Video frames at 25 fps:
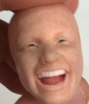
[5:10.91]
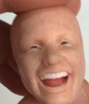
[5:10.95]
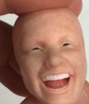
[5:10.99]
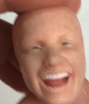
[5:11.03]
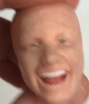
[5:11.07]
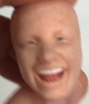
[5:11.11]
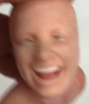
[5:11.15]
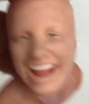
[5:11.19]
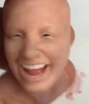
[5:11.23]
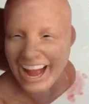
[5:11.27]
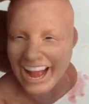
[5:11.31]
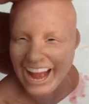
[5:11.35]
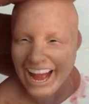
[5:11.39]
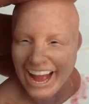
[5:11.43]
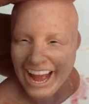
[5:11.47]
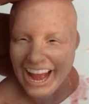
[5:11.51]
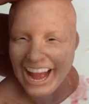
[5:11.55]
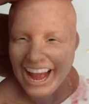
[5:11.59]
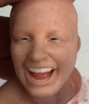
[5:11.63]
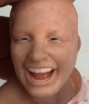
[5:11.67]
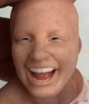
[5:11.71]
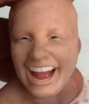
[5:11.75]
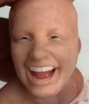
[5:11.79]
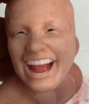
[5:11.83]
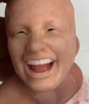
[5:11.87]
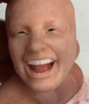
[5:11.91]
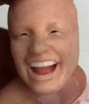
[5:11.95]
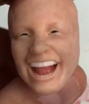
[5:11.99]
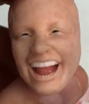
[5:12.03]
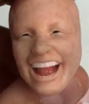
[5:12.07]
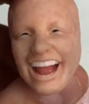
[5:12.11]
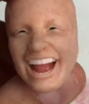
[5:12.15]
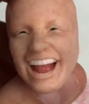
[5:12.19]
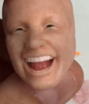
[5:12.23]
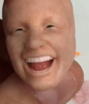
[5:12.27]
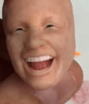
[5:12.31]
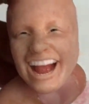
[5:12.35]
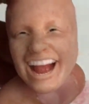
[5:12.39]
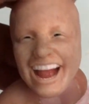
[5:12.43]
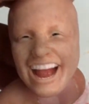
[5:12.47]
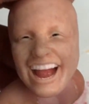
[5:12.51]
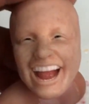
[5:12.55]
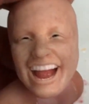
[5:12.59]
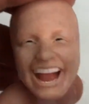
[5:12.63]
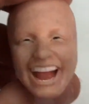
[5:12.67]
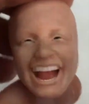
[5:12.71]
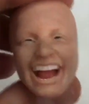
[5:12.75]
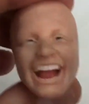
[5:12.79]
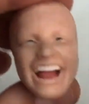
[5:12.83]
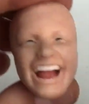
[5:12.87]
Because yeah, YouTube doesn't
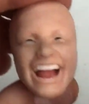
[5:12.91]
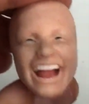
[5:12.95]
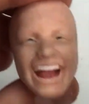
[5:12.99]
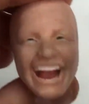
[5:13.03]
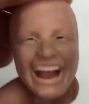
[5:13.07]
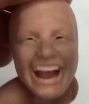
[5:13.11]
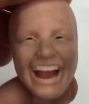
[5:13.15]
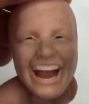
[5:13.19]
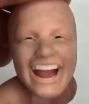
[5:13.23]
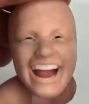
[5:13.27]
really want